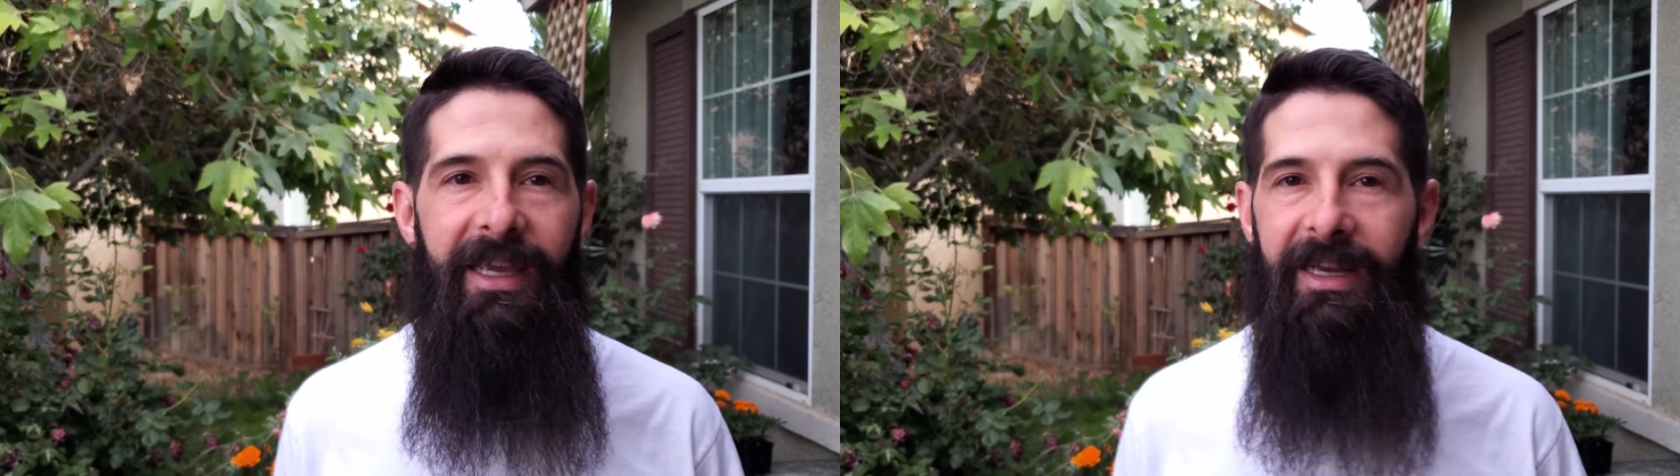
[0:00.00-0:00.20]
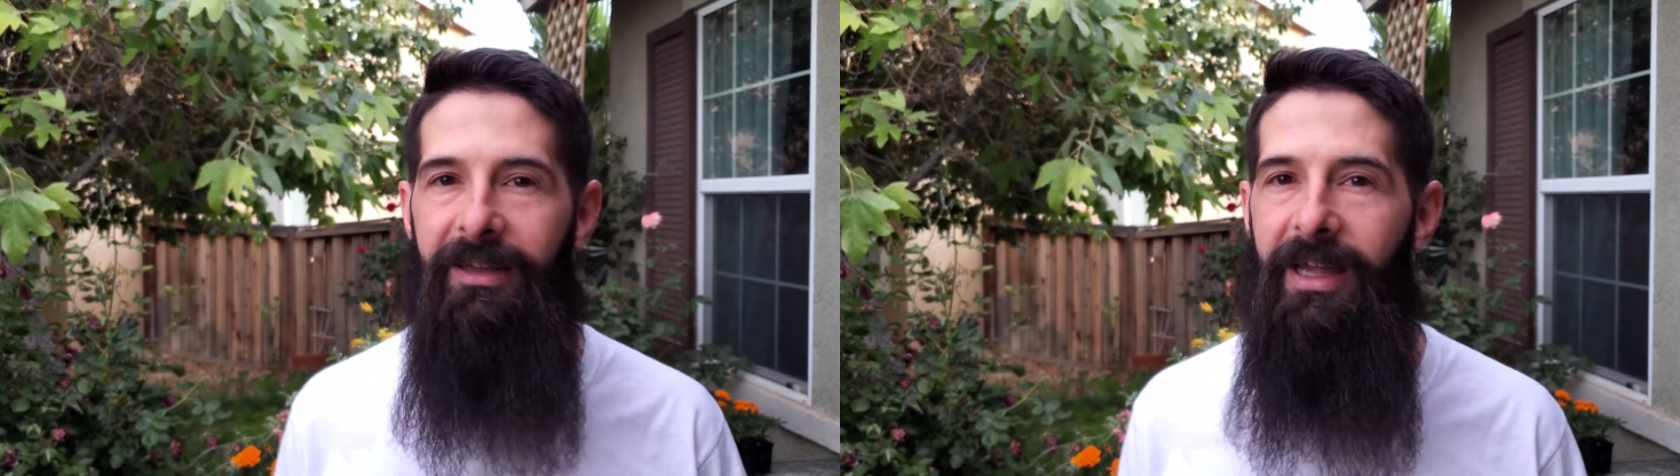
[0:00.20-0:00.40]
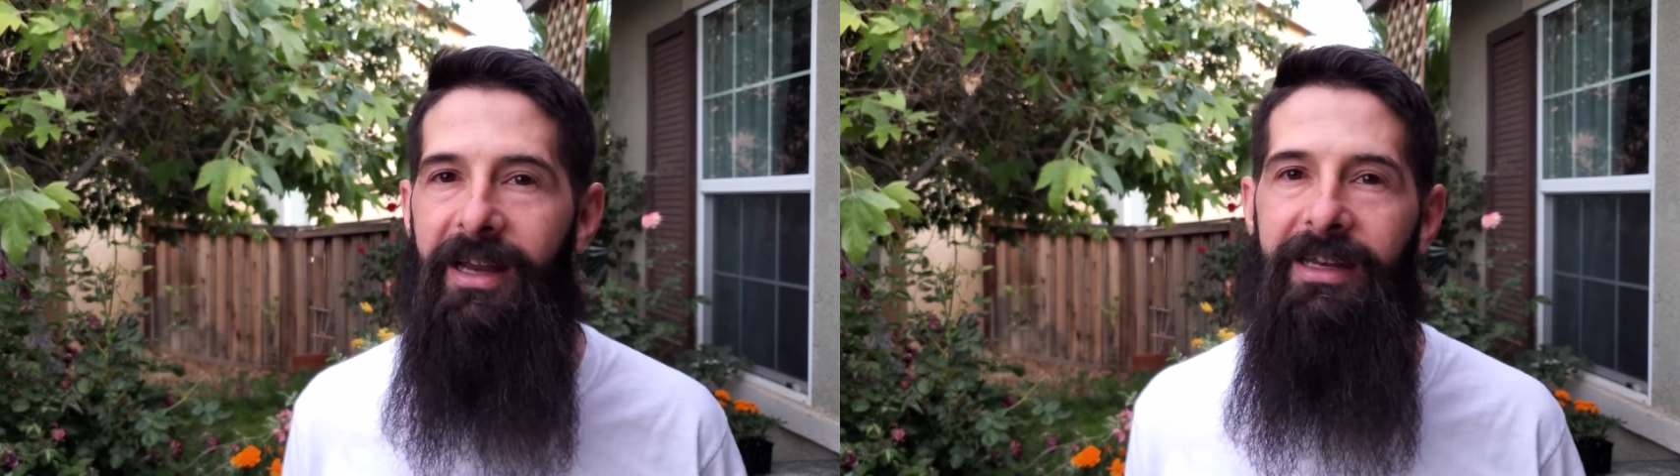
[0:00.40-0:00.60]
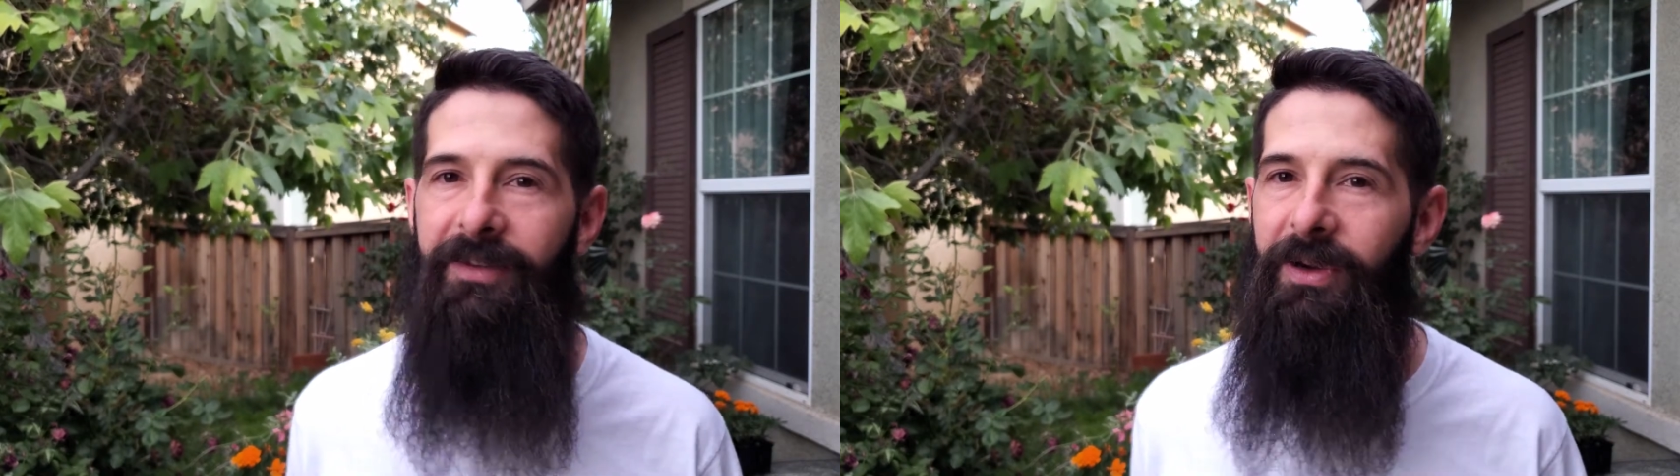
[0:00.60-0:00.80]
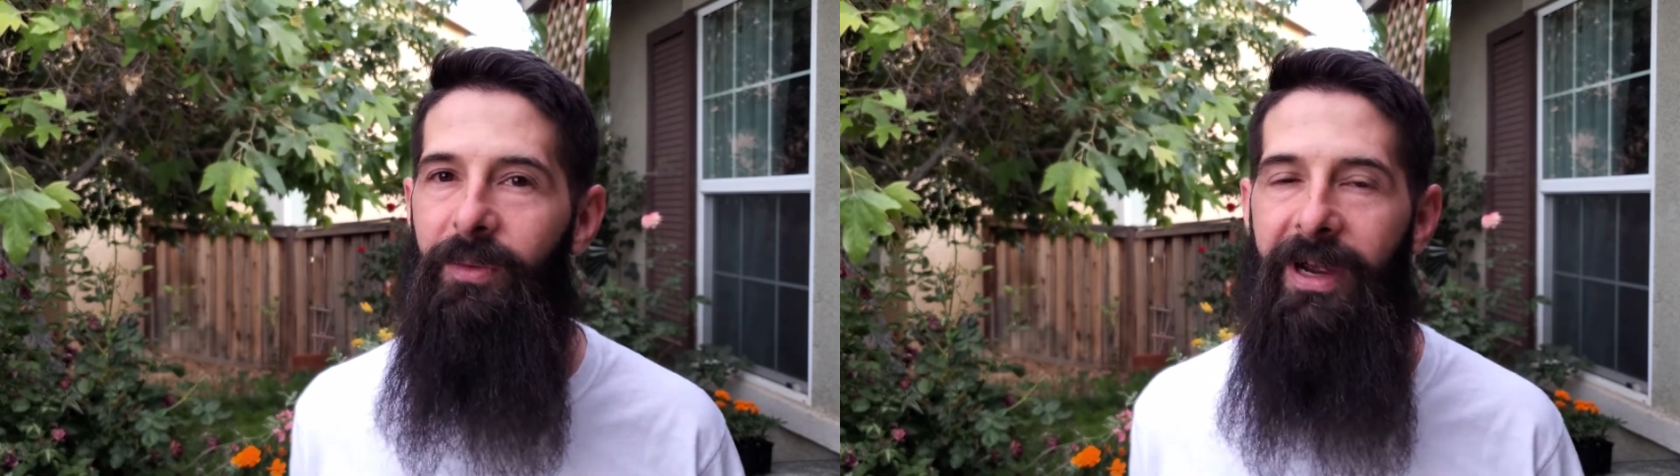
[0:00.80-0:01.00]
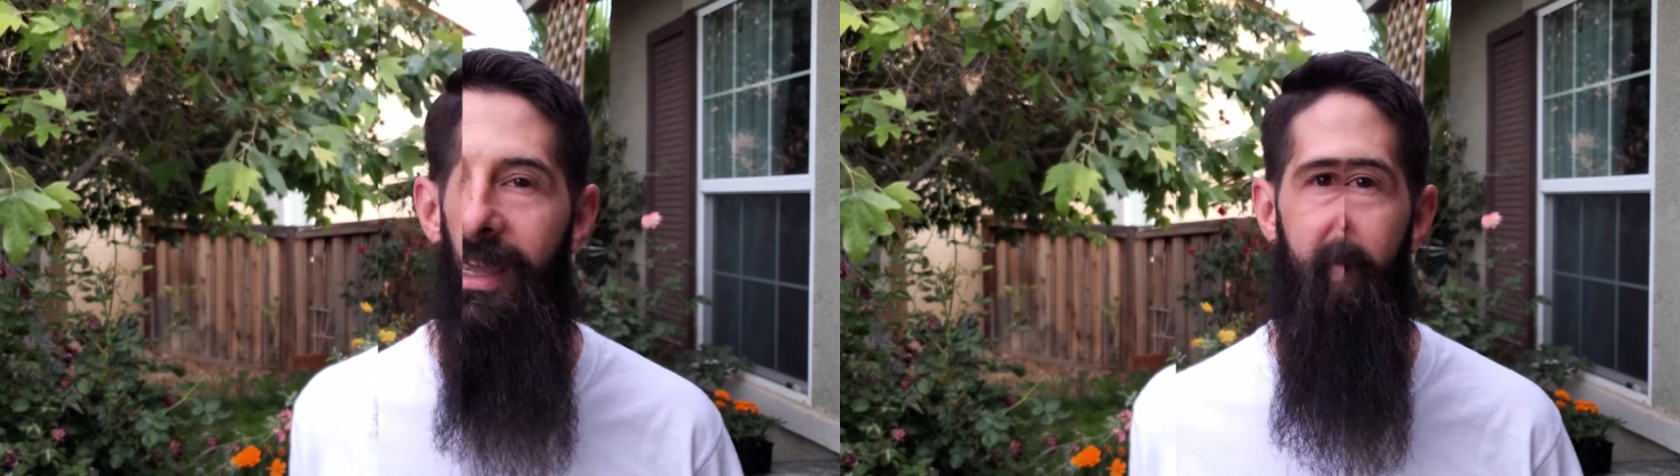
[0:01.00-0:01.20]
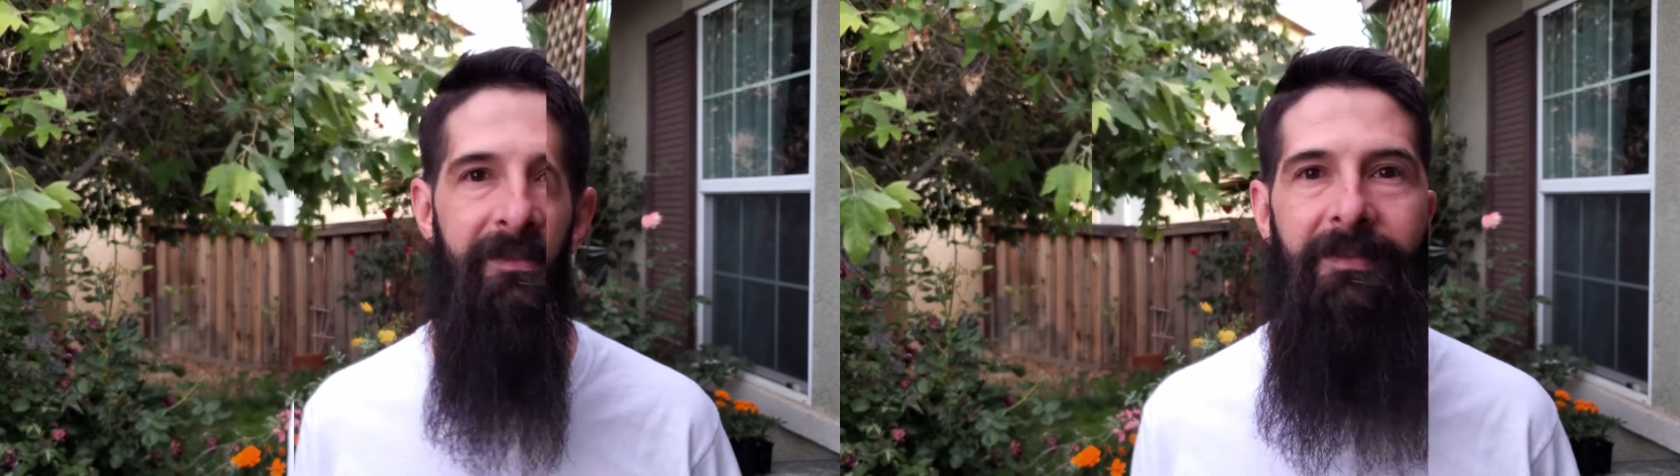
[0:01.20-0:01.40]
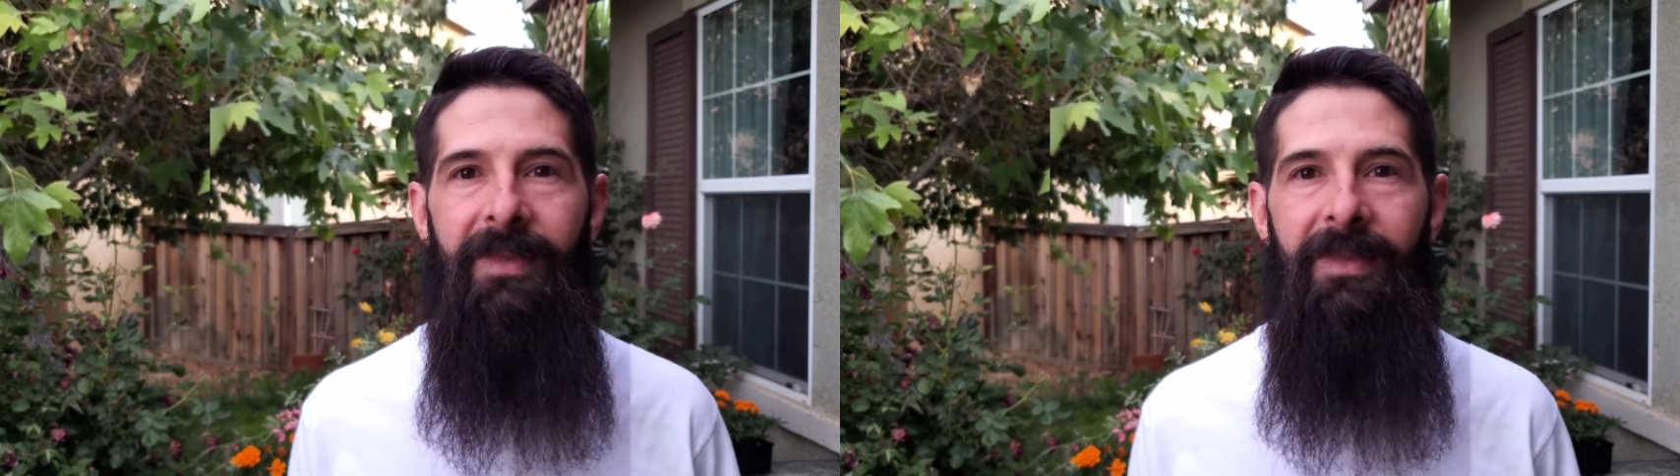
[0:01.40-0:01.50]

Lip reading: in a lot of different ways.